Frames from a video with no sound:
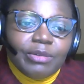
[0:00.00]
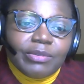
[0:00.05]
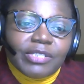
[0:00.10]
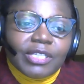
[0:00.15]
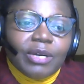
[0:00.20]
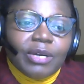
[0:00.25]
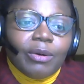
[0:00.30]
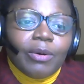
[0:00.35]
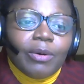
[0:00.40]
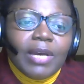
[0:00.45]

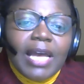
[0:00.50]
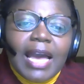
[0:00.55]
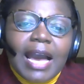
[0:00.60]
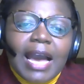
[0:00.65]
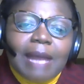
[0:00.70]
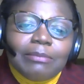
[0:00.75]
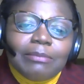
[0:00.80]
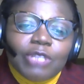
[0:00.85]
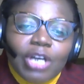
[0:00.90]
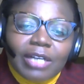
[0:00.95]
So
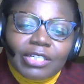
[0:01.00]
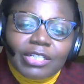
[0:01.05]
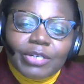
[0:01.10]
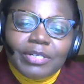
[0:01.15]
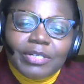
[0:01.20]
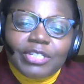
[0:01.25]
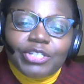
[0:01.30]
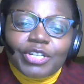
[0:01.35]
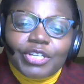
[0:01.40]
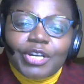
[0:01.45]
I'm not
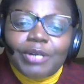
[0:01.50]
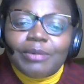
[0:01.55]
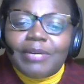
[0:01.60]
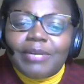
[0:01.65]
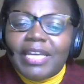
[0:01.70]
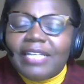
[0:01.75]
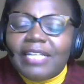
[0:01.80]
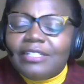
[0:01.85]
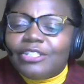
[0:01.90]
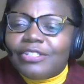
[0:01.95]
going to go
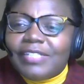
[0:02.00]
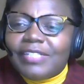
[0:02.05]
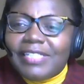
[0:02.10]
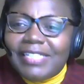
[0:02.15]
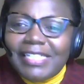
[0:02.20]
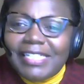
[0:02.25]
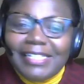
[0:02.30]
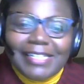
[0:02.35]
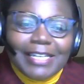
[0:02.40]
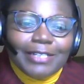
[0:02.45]
into the
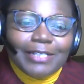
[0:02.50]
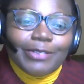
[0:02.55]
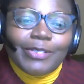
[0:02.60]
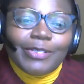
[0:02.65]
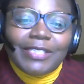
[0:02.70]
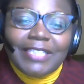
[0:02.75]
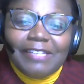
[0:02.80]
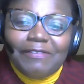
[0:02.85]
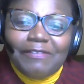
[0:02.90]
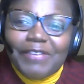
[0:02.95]

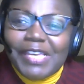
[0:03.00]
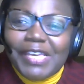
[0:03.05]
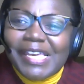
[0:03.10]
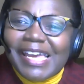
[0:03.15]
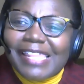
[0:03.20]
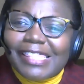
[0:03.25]
details, CV.